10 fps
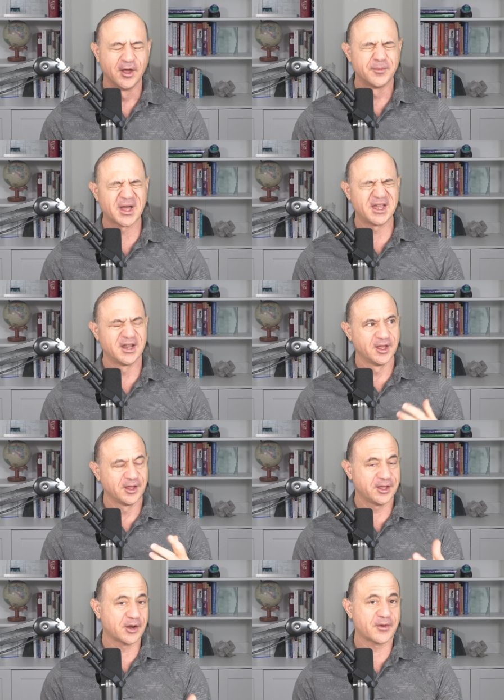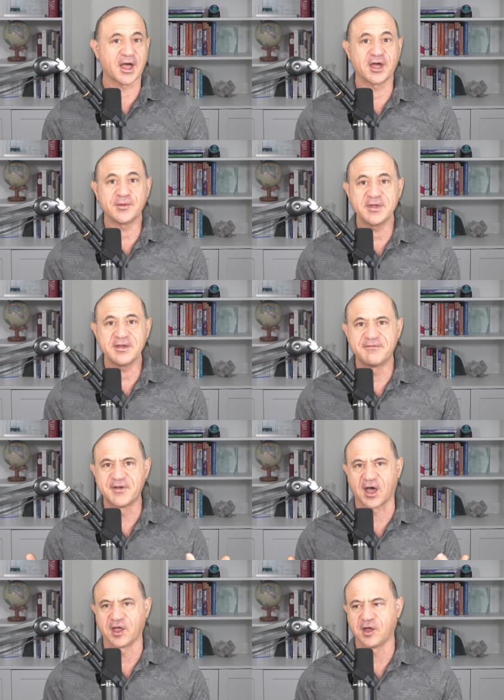But, you know, how do we
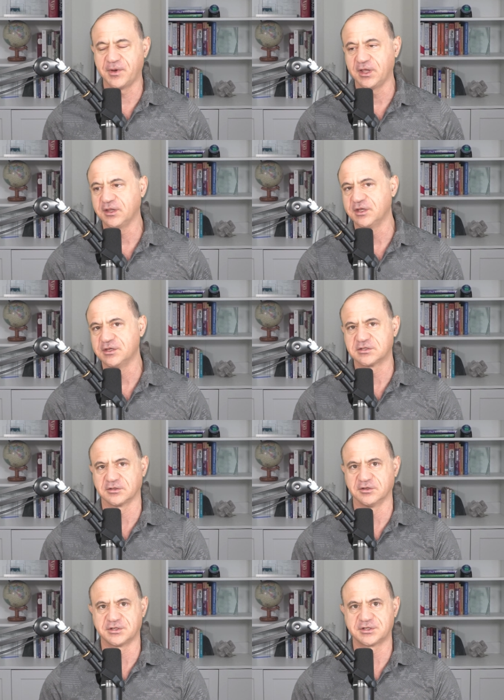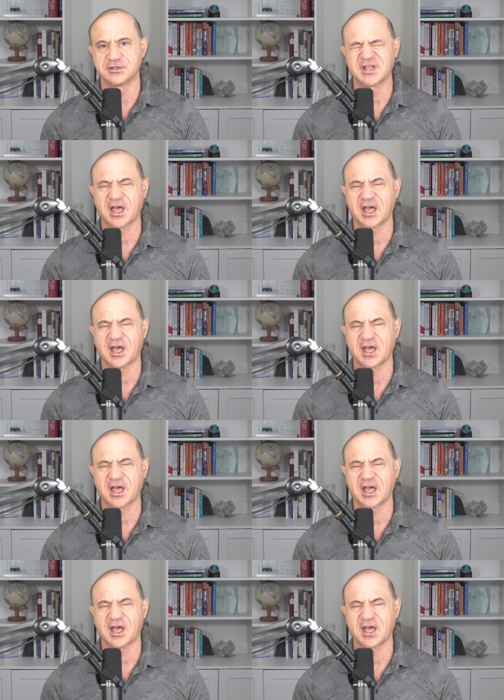evaluate these solutions?